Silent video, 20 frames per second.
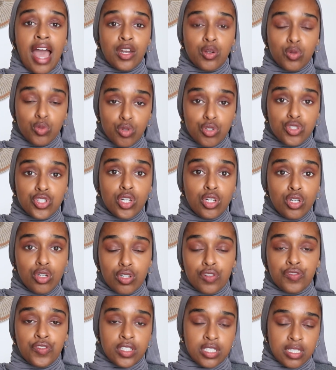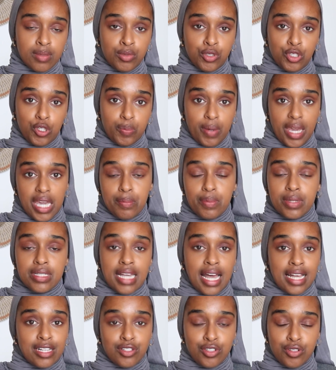and also look for some new papers
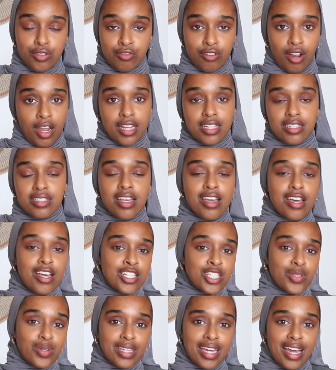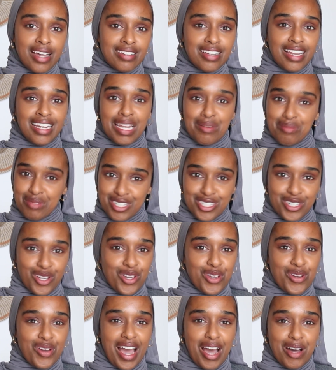as you write. So again, let me show
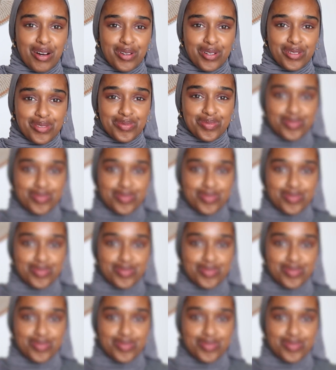you how.